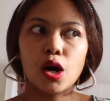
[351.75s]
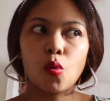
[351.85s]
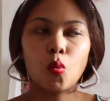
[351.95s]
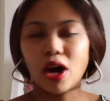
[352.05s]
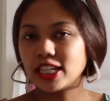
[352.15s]

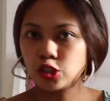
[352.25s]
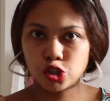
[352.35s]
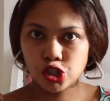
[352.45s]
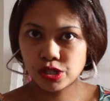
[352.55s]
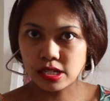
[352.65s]
why did you
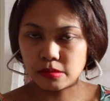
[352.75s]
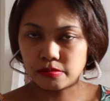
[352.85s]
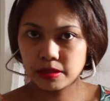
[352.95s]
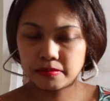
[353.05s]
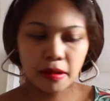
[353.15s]
choose
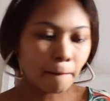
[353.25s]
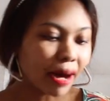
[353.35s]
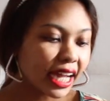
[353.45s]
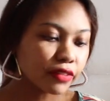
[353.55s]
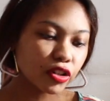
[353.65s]
them?
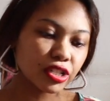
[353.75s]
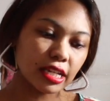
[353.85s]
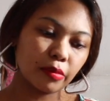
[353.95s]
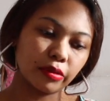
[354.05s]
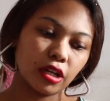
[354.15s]
Mine, for
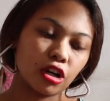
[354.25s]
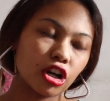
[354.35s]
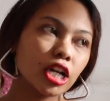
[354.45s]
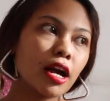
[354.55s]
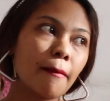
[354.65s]
example,
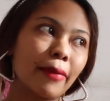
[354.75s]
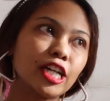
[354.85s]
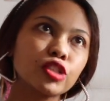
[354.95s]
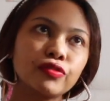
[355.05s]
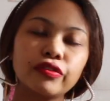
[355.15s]
are
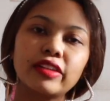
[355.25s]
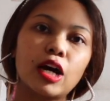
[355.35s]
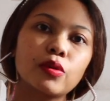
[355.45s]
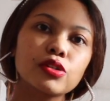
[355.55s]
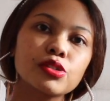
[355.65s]
passion for
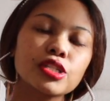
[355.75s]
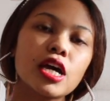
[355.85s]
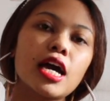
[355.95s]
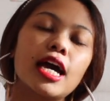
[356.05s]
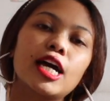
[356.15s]
flowers,
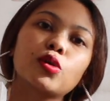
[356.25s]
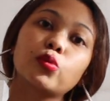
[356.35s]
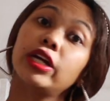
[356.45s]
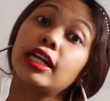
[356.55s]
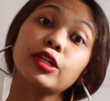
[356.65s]

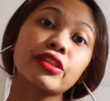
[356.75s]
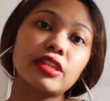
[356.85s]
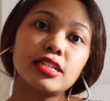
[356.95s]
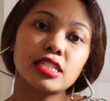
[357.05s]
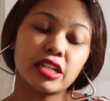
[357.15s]
really
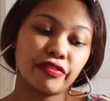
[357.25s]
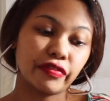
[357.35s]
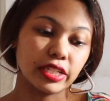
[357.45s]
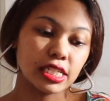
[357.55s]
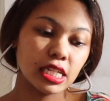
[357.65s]
authentic
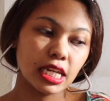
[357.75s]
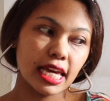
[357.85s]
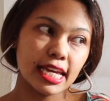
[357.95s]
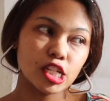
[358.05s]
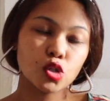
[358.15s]
affinity,
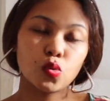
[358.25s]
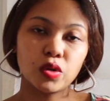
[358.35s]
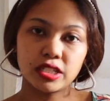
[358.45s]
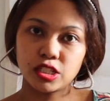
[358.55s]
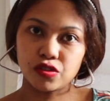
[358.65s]
and
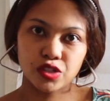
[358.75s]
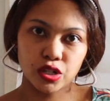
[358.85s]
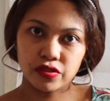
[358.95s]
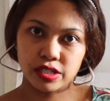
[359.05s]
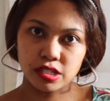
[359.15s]
quality of
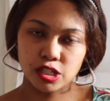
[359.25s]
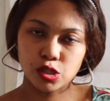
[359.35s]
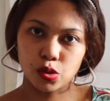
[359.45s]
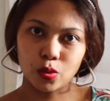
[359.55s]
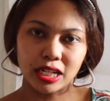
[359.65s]
services.
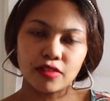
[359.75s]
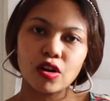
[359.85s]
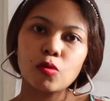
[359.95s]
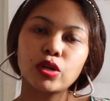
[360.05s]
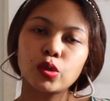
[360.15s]
So whenever
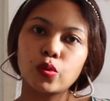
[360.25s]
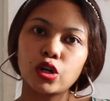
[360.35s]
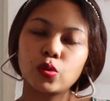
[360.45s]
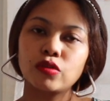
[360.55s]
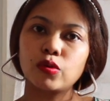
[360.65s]
I want to
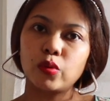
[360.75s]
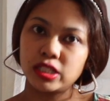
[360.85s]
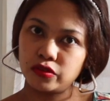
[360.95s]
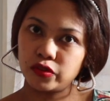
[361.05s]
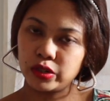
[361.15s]
work with a
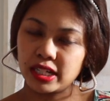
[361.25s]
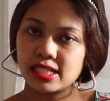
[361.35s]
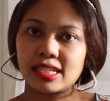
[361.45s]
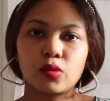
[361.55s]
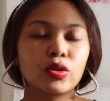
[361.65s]
wedding
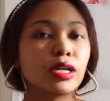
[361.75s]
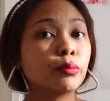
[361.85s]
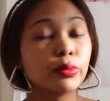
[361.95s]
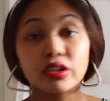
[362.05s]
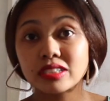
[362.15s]
florist and I want
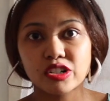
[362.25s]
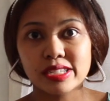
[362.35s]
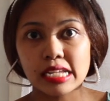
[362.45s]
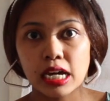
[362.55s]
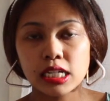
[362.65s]
to build their
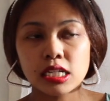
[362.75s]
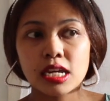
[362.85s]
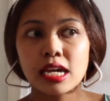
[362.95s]
site,